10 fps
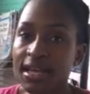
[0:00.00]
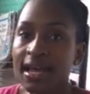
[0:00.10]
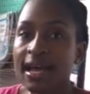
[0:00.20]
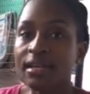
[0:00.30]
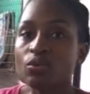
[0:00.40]

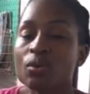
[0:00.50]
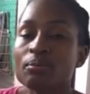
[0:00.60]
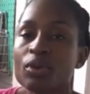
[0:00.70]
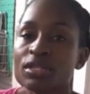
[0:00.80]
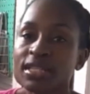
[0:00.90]
At one
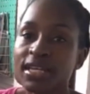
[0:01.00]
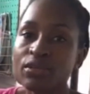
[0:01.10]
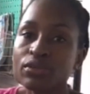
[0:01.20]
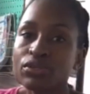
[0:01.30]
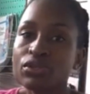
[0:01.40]
point I
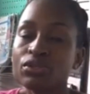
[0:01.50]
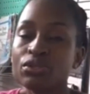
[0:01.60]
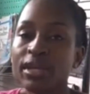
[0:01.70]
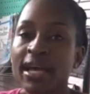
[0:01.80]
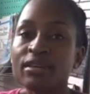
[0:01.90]
used
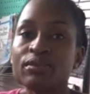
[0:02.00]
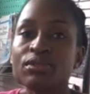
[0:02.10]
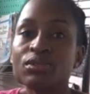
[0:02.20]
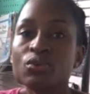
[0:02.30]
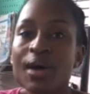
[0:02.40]
to
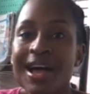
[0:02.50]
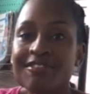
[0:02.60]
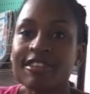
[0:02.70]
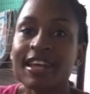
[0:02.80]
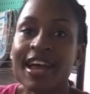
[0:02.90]
do half
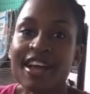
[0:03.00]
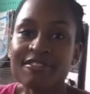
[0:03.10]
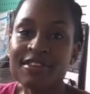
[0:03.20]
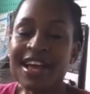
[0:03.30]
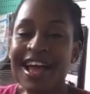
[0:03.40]
and
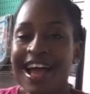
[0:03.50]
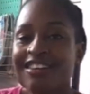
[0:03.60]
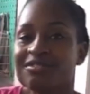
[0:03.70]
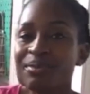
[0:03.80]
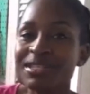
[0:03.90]

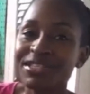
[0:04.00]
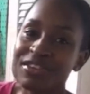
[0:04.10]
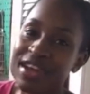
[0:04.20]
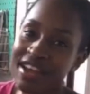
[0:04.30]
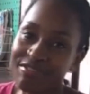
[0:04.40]
half butter,
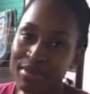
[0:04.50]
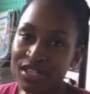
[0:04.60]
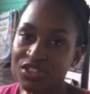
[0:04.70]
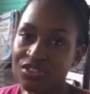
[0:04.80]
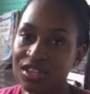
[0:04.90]
half
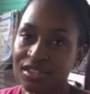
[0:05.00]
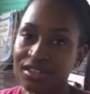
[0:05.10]
margarine.